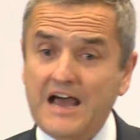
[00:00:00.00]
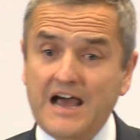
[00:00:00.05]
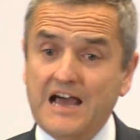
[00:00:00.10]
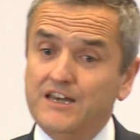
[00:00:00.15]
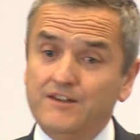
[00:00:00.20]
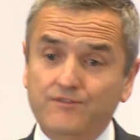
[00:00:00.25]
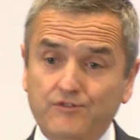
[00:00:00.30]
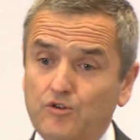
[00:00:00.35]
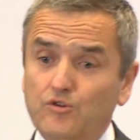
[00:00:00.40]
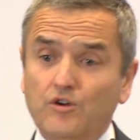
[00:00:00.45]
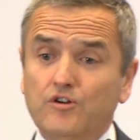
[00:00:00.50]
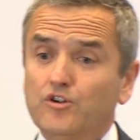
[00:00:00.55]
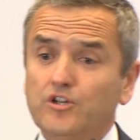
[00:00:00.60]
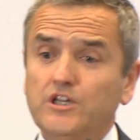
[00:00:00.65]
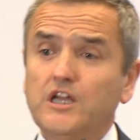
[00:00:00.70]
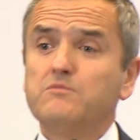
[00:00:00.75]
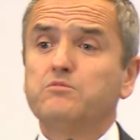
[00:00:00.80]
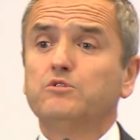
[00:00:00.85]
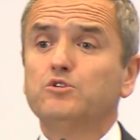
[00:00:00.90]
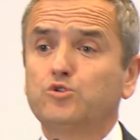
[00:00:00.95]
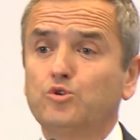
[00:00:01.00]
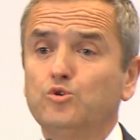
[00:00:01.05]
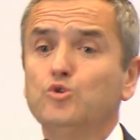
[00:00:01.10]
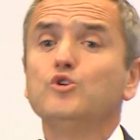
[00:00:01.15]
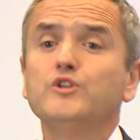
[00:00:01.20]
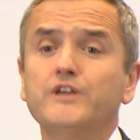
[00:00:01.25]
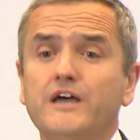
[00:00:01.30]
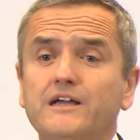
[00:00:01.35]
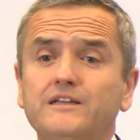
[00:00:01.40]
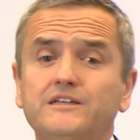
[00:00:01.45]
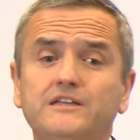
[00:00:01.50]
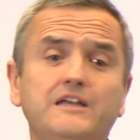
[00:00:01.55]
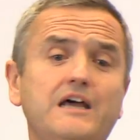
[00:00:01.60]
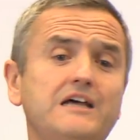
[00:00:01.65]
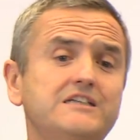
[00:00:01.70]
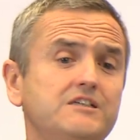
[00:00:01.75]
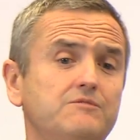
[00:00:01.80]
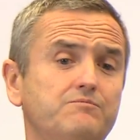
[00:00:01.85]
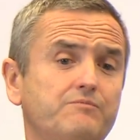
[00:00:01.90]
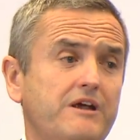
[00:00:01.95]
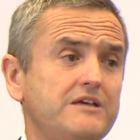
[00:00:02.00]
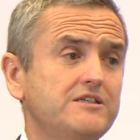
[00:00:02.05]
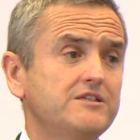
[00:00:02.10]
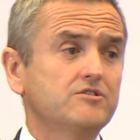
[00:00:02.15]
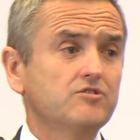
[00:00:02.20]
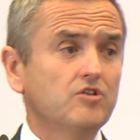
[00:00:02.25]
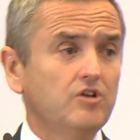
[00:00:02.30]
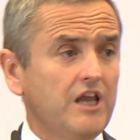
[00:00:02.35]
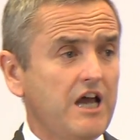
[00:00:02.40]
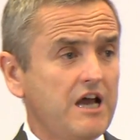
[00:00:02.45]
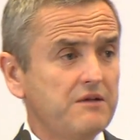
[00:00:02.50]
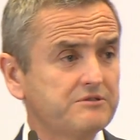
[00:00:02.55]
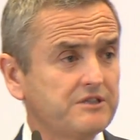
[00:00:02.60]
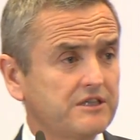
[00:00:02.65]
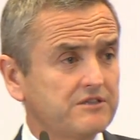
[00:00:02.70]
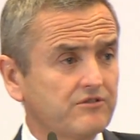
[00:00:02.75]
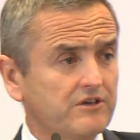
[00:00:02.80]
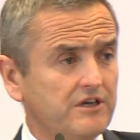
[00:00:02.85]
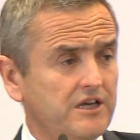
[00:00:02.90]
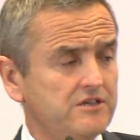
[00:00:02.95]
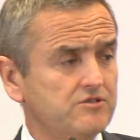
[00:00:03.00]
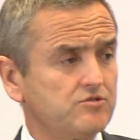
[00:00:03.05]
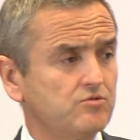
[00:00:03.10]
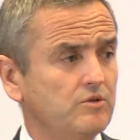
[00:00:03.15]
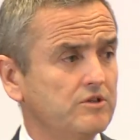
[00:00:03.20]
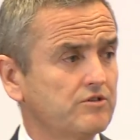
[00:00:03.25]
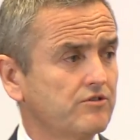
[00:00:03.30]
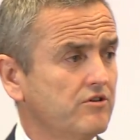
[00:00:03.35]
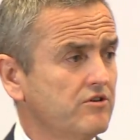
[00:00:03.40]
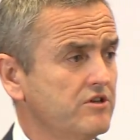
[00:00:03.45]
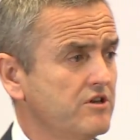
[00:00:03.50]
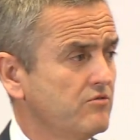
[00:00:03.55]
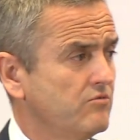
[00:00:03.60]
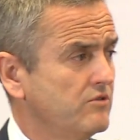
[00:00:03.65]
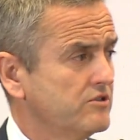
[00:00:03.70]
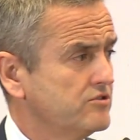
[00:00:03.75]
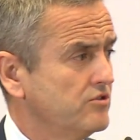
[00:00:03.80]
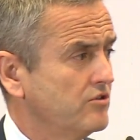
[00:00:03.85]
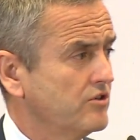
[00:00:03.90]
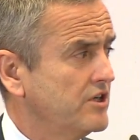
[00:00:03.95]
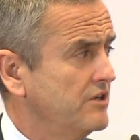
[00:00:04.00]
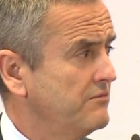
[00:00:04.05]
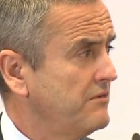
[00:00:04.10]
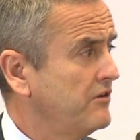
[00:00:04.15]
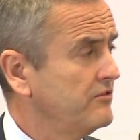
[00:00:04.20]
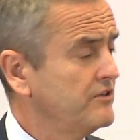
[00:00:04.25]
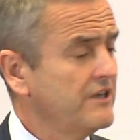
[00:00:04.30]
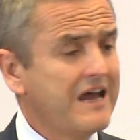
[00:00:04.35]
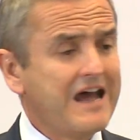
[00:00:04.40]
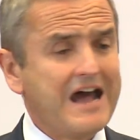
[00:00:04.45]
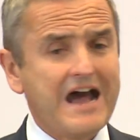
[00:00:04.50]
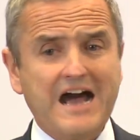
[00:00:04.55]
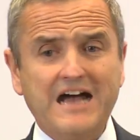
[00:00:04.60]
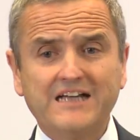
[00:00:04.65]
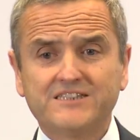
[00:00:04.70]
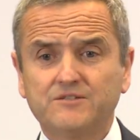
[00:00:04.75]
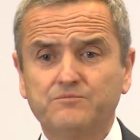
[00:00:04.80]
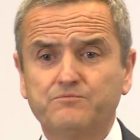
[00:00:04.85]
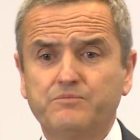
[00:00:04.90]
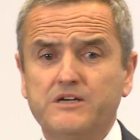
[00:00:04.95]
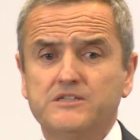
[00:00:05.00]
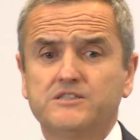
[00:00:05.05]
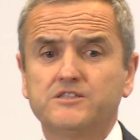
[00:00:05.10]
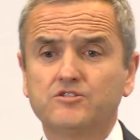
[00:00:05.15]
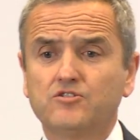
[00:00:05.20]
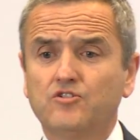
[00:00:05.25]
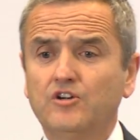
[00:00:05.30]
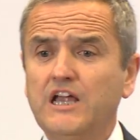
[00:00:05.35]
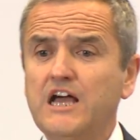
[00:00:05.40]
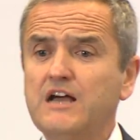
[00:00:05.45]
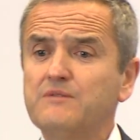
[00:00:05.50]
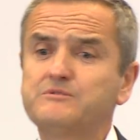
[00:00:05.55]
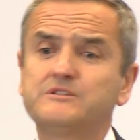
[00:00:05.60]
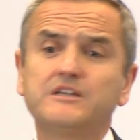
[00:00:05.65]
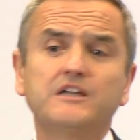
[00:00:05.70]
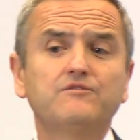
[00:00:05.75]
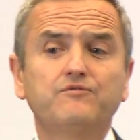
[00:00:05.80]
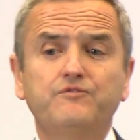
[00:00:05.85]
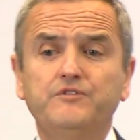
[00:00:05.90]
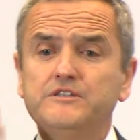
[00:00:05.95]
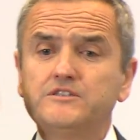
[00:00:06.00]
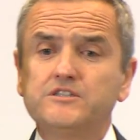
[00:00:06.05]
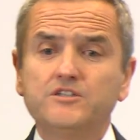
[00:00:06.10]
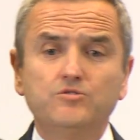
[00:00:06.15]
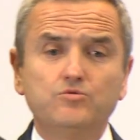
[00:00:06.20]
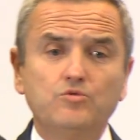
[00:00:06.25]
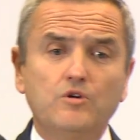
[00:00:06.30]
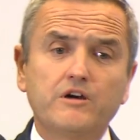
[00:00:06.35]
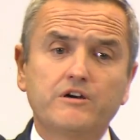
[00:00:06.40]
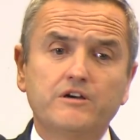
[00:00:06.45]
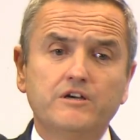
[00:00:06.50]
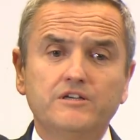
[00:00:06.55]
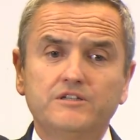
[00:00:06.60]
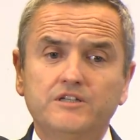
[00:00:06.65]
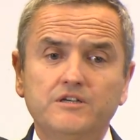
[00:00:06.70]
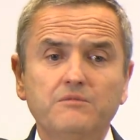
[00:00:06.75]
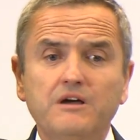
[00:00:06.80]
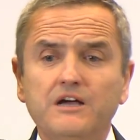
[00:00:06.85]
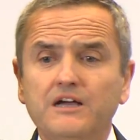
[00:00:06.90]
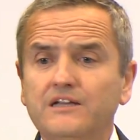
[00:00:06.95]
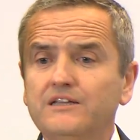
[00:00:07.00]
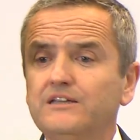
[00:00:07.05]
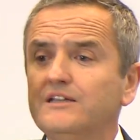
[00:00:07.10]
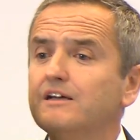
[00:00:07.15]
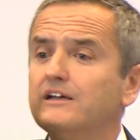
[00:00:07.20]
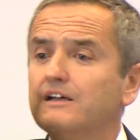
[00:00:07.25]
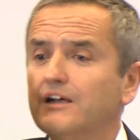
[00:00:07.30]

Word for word: And if you're not able to do that, then asset prices collapse. That relates to what Roger was talking about. Asset prices collapse. That fits into aggregate demand,